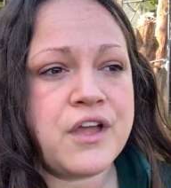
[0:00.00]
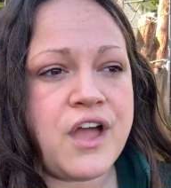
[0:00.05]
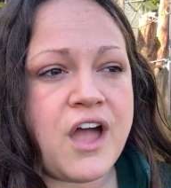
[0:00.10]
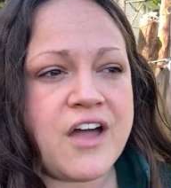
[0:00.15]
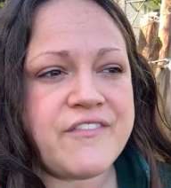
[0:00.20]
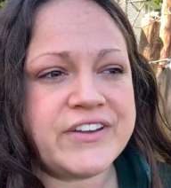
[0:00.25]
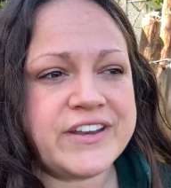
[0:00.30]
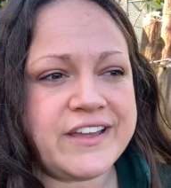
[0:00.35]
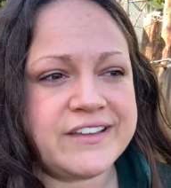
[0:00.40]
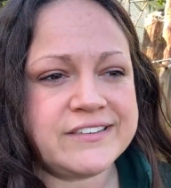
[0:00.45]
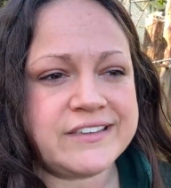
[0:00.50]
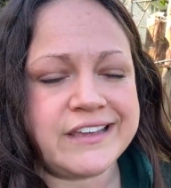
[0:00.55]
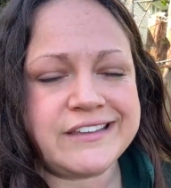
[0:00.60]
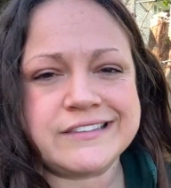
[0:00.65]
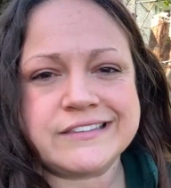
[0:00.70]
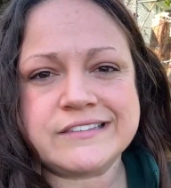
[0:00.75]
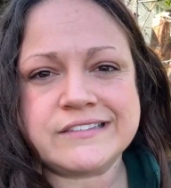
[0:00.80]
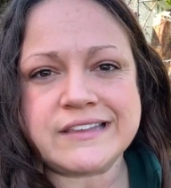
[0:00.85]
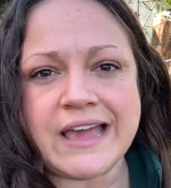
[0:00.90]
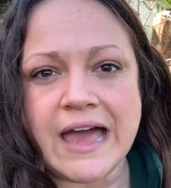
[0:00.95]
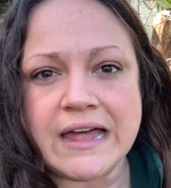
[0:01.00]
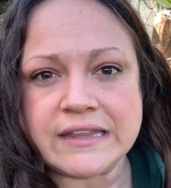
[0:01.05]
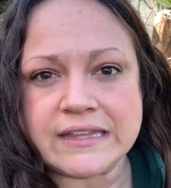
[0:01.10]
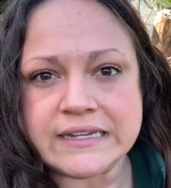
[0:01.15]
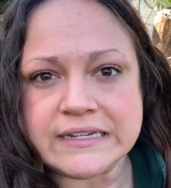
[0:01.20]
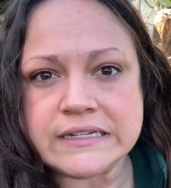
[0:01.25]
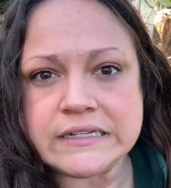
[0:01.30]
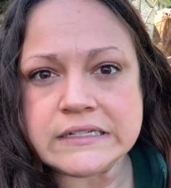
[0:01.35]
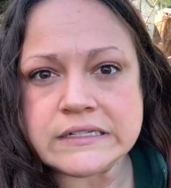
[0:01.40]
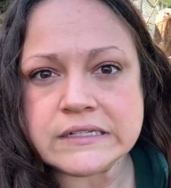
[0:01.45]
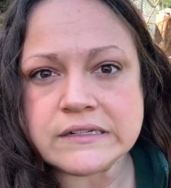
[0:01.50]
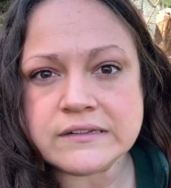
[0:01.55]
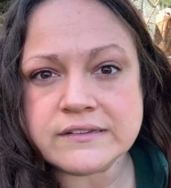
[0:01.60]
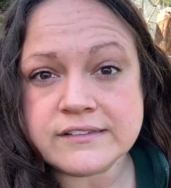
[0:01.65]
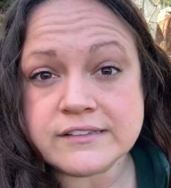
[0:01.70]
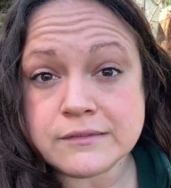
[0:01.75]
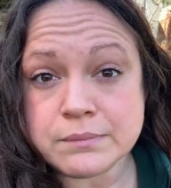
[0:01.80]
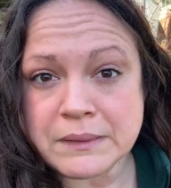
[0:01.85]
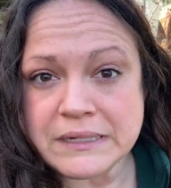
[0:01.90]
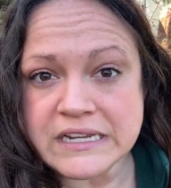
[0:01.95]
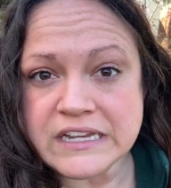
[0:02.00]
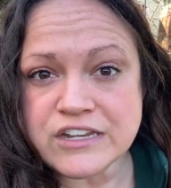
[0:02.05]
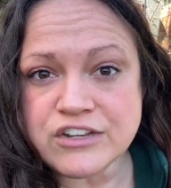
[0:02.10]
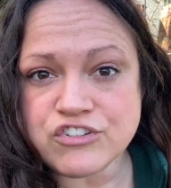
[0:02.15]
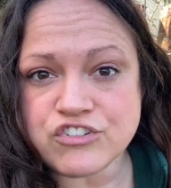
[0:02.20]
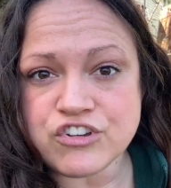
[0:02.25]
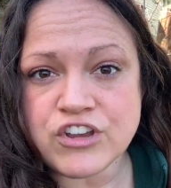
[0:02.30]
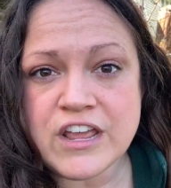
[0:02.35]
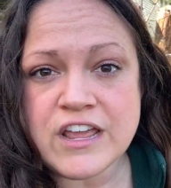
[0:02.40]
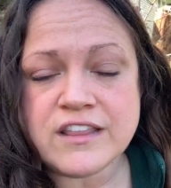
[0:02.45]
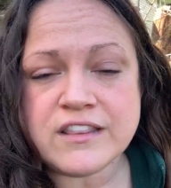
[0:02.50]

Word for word: of a nice like salad spinach